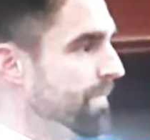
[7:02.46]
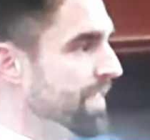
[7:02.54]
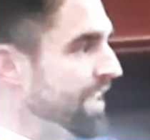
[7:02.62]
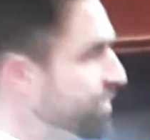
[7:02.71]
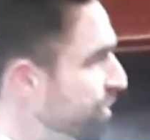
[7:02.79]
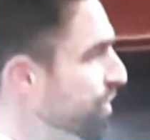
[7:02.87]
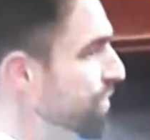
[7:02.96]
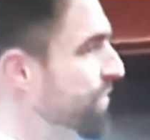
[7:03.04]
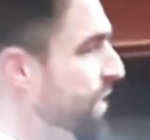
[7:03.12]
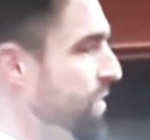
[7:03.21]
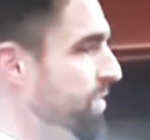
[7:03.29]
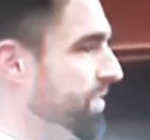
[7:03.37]
That's a good
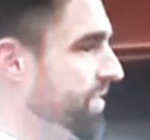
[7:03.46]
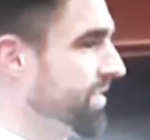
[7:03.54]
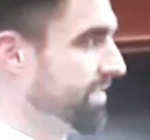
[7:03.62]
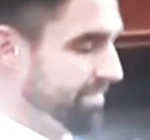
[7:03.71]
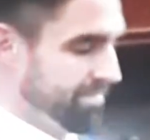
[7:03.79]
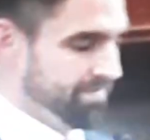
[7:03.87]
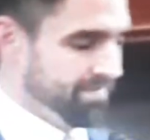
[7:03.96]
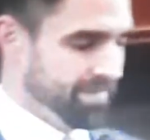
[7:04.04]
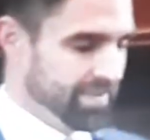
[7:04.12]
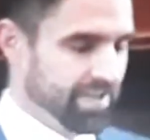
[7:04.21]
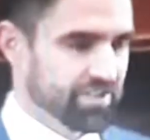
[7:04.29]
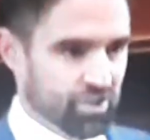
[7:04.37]
vote.
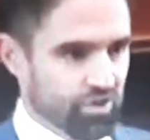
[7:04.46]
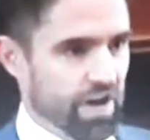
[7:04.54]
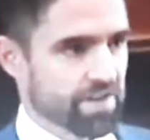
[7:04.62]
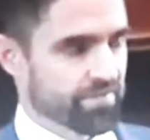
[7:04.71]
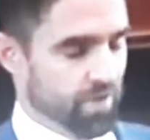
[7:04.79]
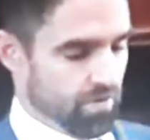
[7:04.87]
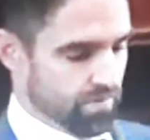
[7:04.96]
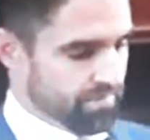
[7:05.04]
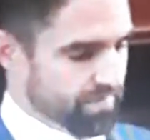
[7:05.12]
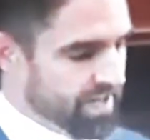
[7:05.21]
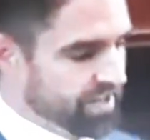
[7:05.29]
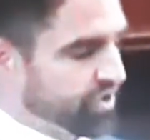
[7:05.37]
It's a great vote,
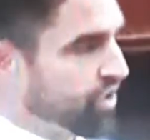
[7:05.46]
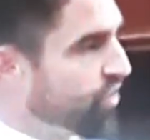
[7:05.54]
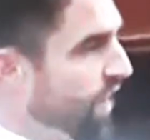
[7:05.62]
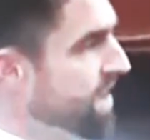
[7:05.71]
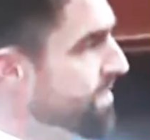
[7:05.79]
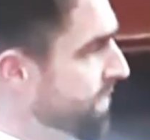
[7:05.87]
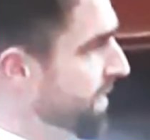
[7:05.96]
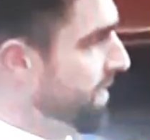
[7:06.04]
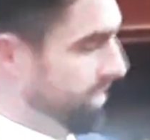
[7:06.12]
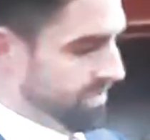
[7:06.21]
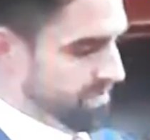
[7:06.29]
and it's a great bill.